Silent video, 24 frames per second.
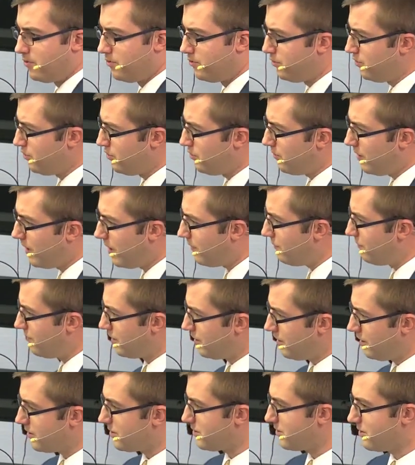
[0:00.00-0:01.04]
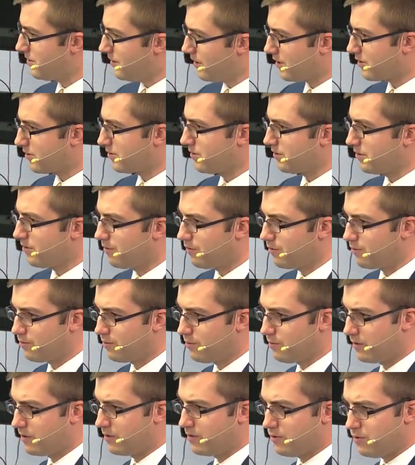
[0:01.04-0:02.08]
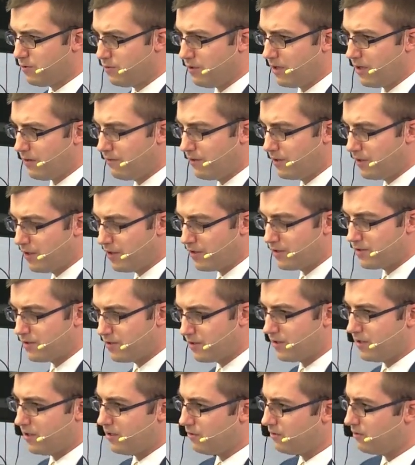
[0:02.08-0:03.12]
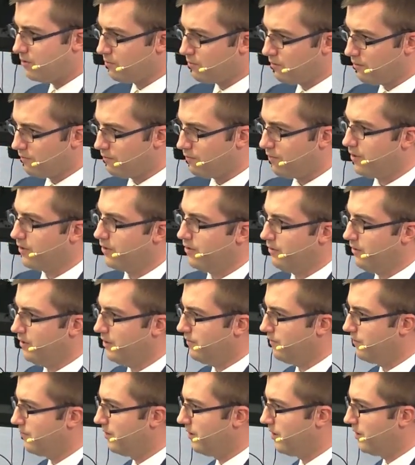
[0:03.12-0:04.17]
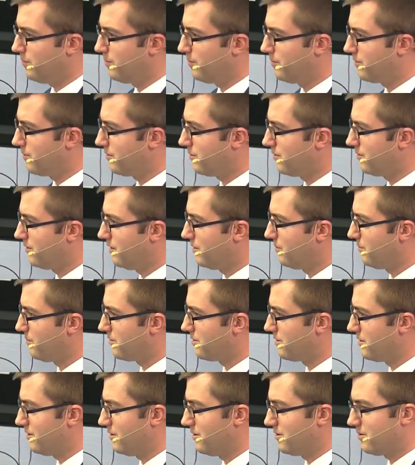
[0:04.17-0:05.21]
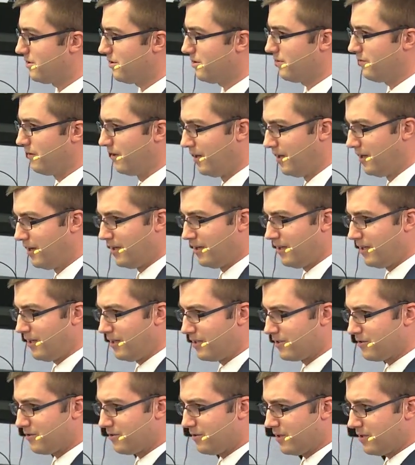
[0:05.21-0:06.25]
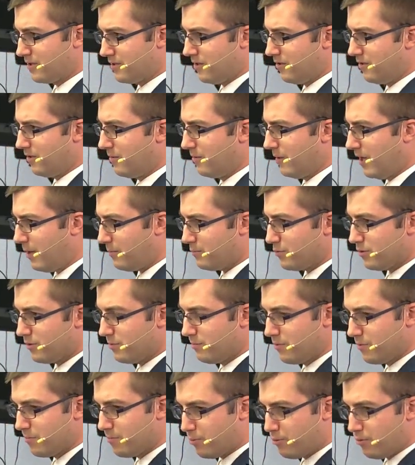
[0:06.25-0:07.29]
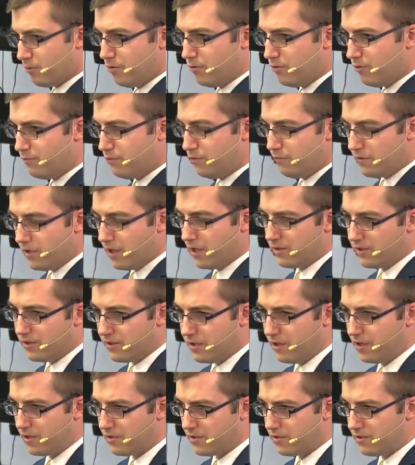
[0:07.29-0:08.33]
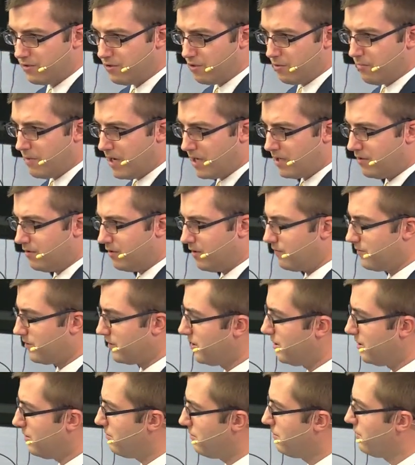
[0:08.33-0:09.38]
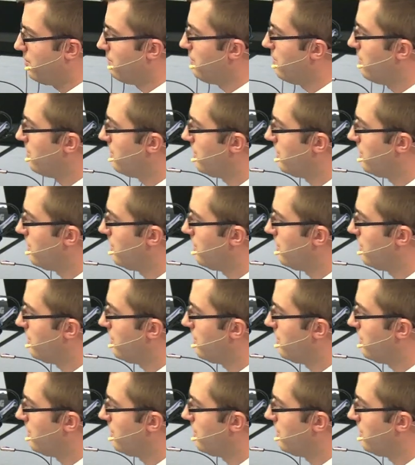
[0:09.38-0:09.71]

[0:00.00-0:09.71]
Do you have the guts to actually go through with it? Do you have the guts to kill your own father if the opportunity presented itself? And so they tell him, Absalom, to prove you've got the guts that you're man enough to kill your own